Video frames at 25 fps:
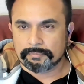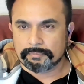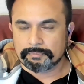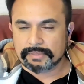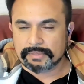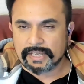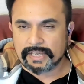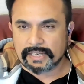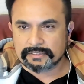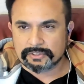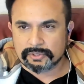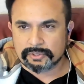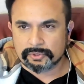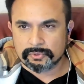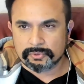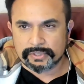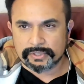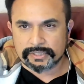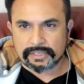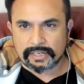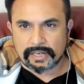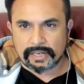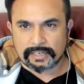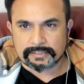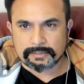get through
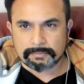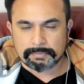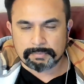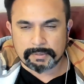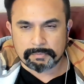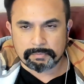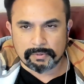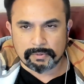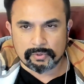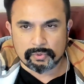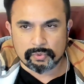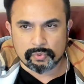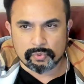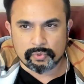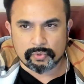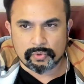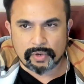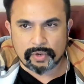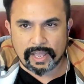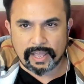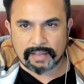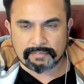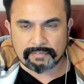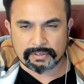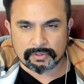it, are the people who
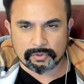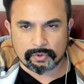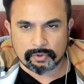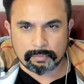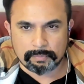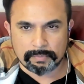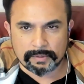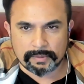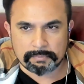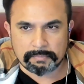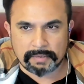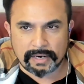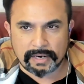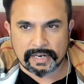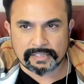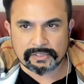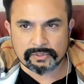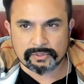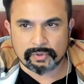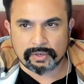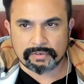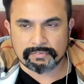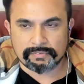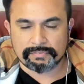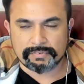have an open mind,
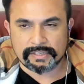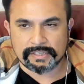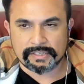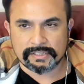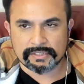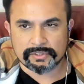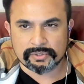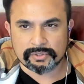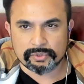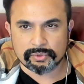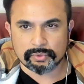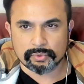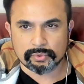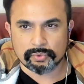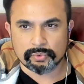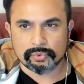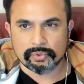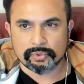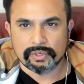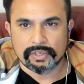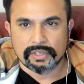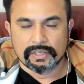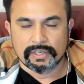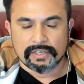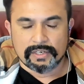who are willing
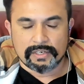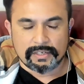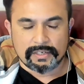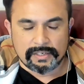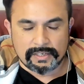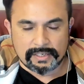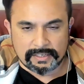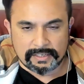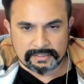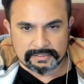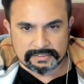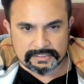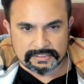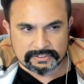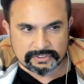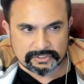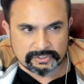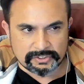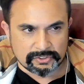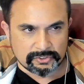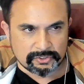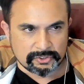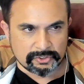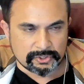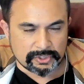to learn this
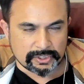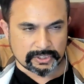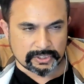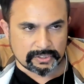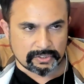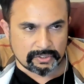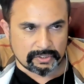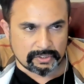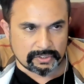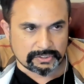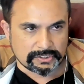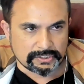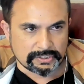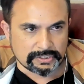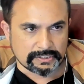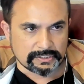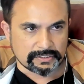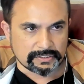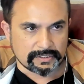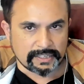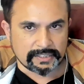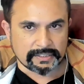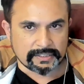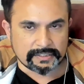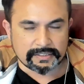new technology,
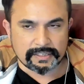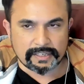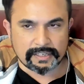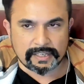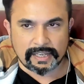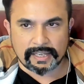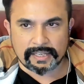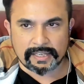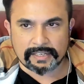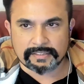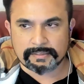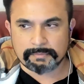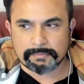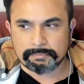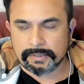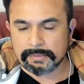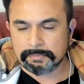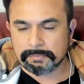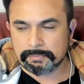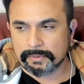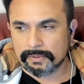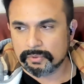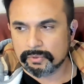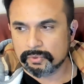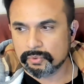right? And the
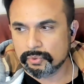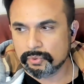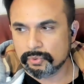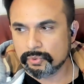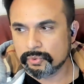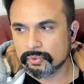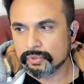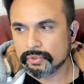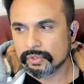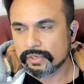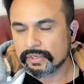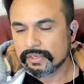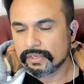people who